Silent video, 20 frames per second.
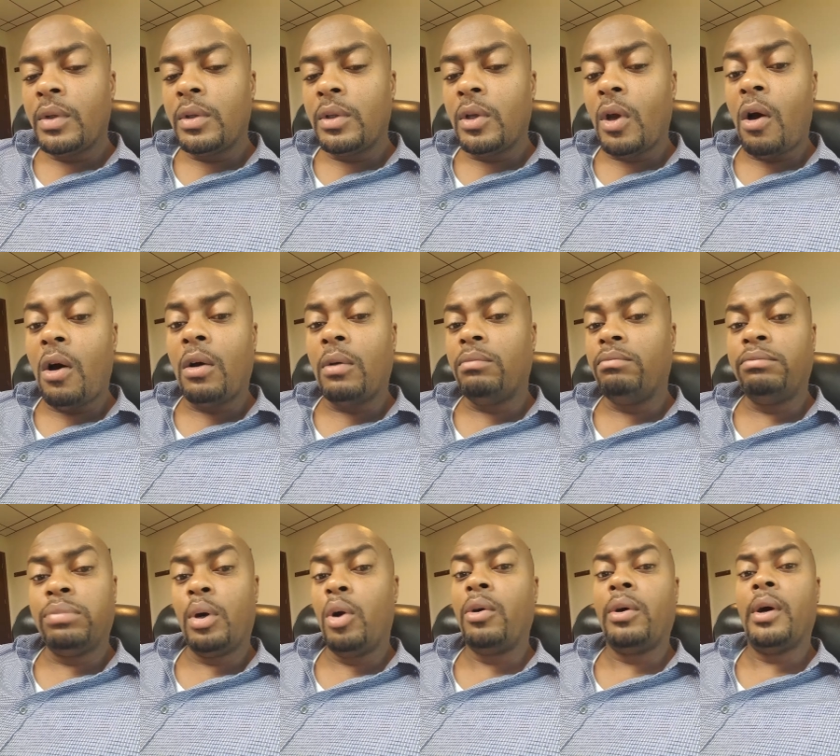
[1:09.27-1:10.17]
y'all
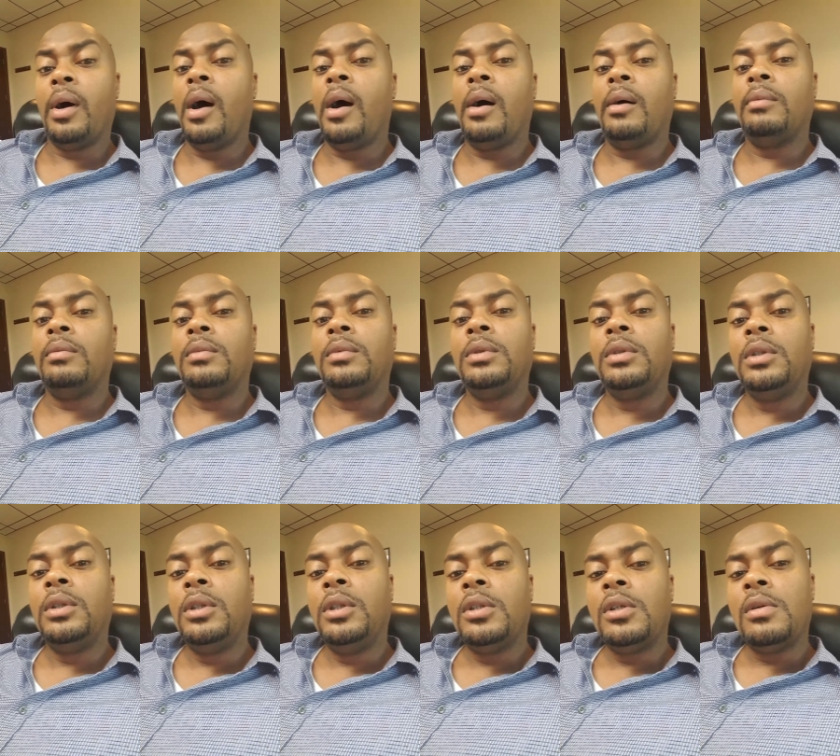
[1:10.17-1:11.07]
broke up.
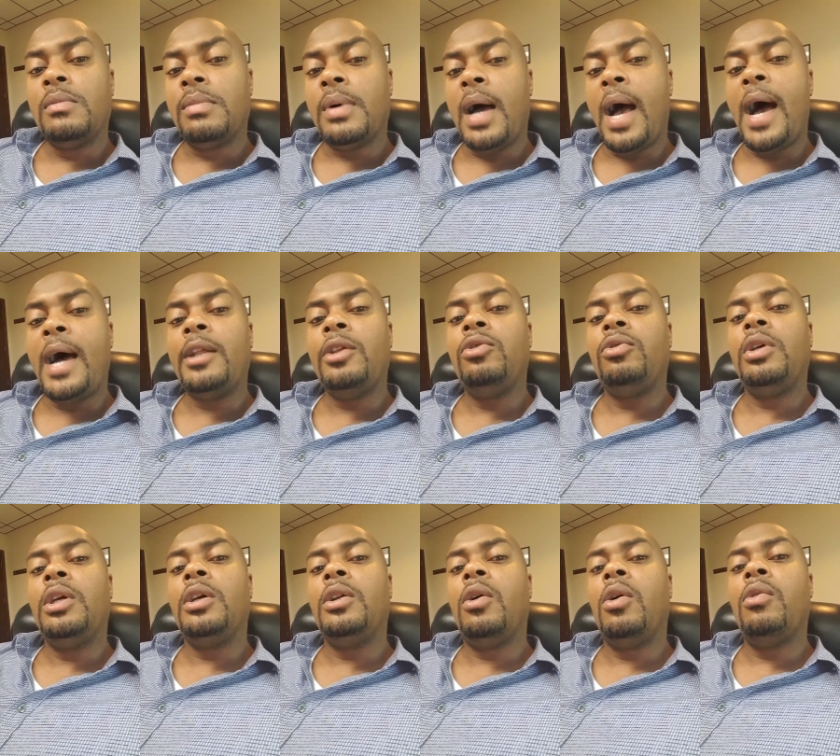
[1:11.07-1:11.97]
But how do you
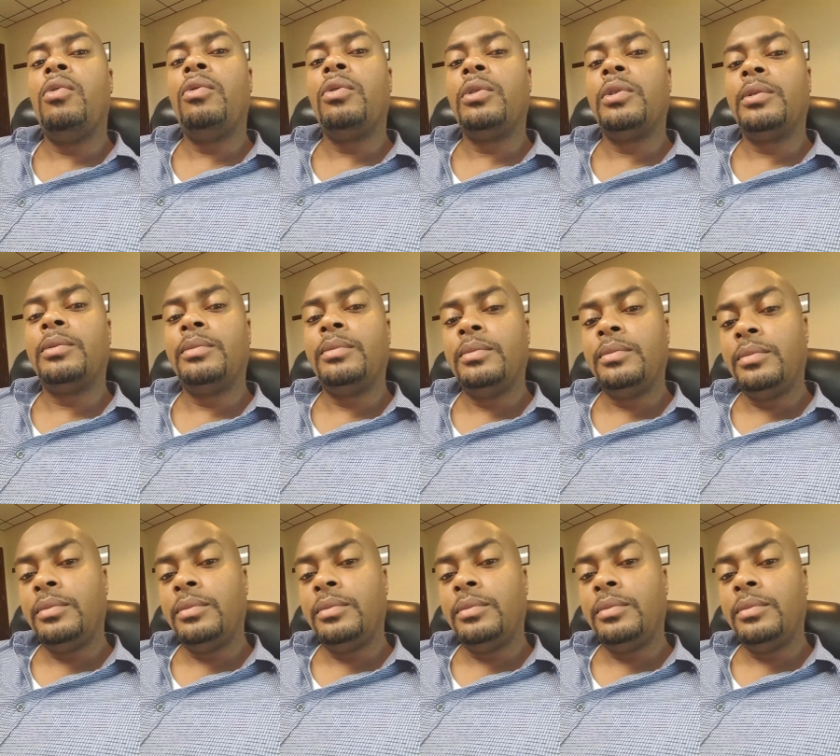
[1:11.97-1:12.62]
get over them?